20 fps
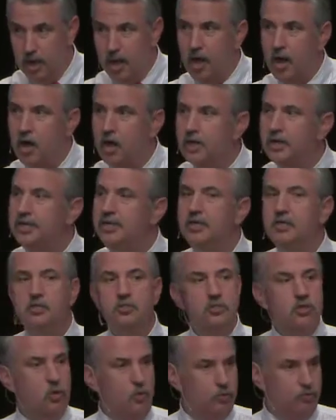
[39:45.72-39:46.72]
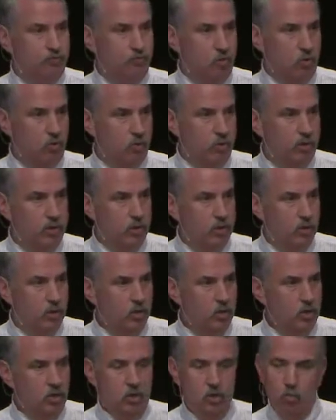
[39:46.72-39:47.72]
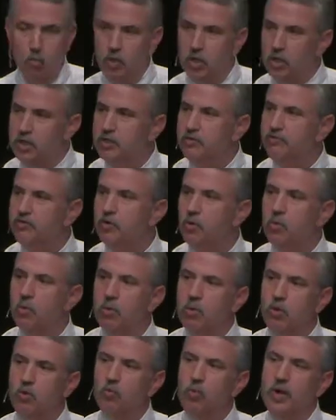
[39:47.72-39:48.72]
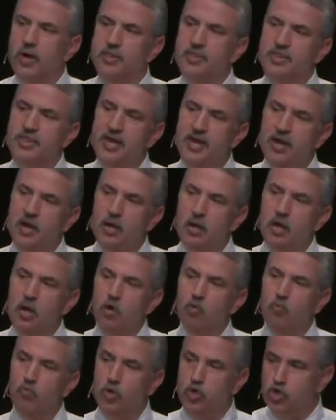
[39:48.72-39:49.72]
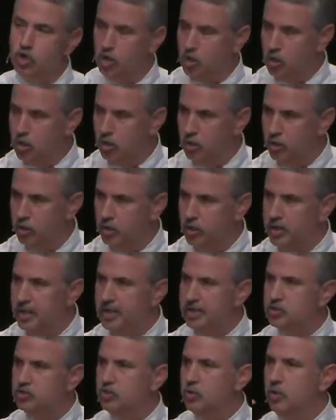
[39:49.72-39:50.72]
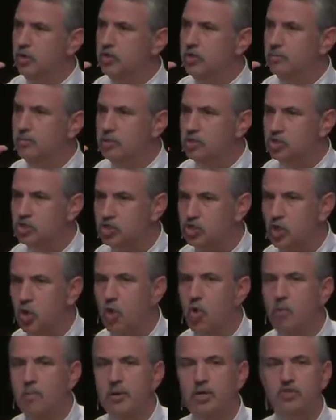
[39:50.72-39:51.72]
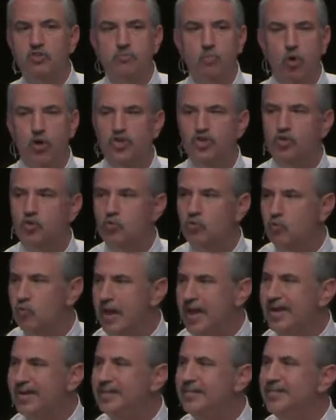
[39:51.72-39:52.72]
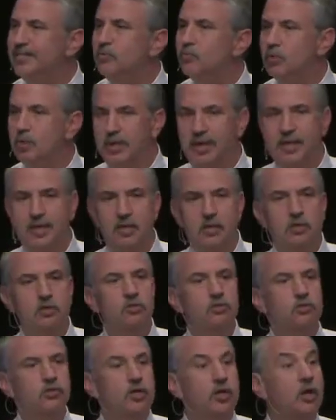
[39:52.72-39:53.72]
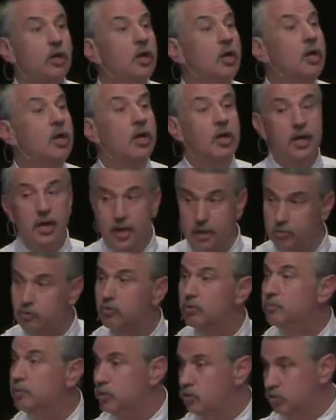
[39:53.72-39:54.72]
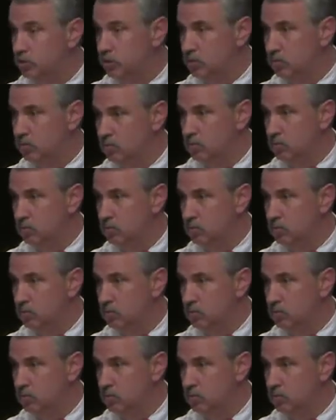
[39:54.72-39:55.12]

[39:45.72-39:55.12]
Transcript: Our kids going forward will live in a world where their return is going to be so much more directly related to their contribution.